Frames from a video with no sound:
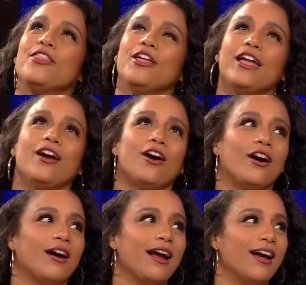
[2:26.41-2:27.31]
there
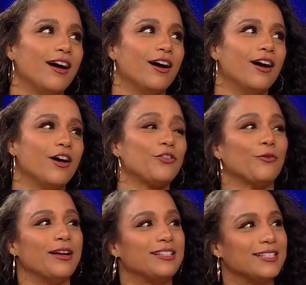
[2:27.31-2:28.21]
are other
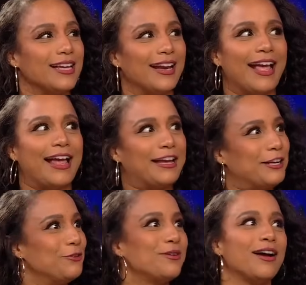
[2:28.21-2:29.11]
races saying, hey,
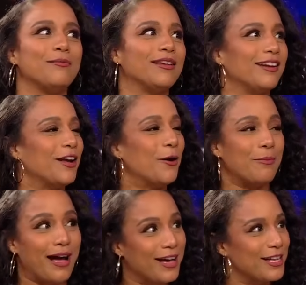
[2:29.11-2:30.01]
can you come in and help
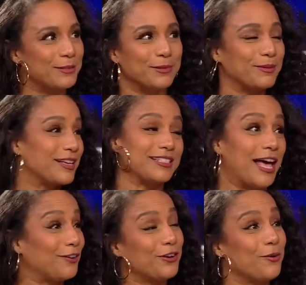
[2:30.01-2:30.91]
my husband because
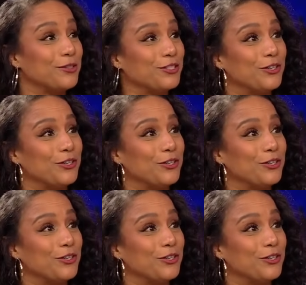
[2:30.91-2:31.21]
I don't know what to